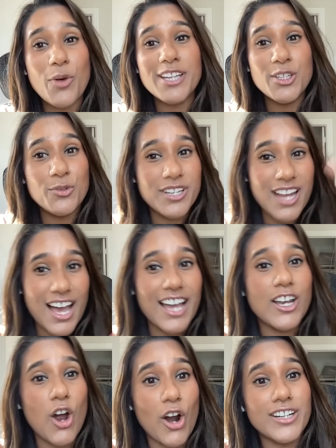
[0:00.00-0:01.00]
why you and
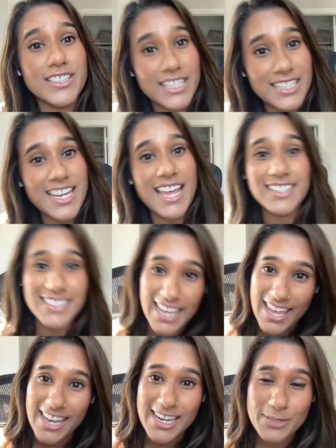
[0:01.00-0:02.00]
I are yin and
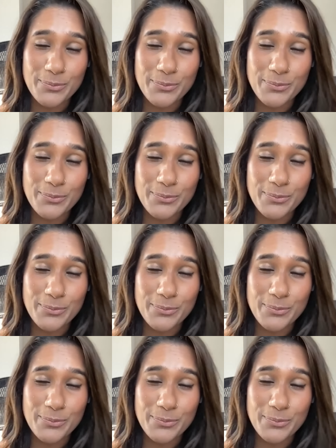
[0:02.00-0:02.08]
yang